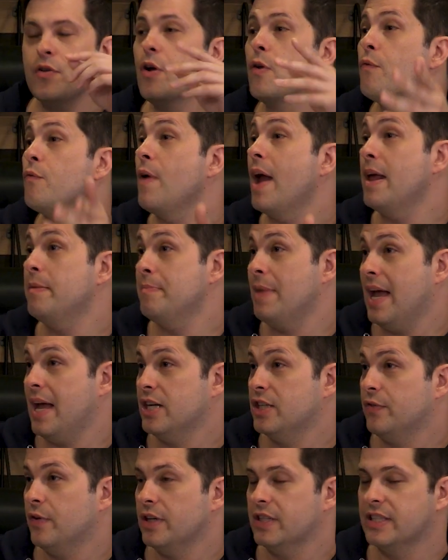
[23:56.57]
you're a red
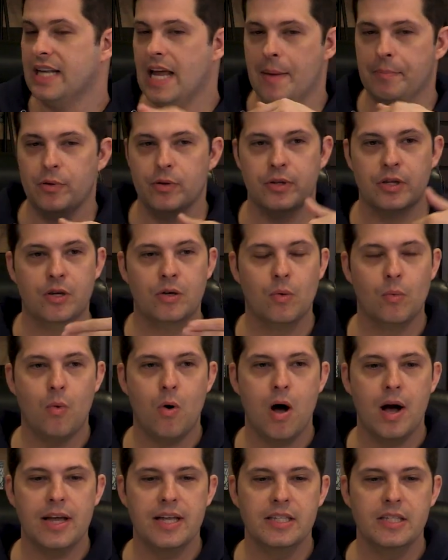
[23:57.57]
mage, for example, you can
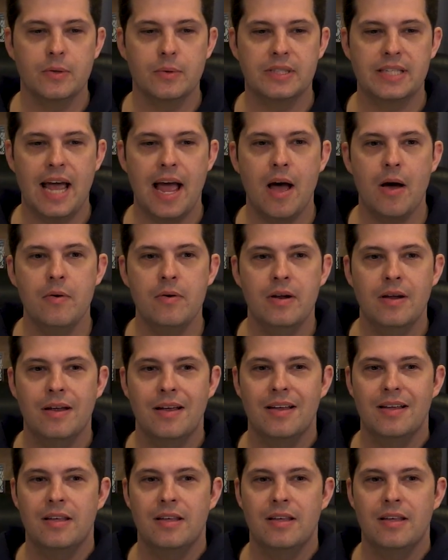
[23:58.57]
walk into a town,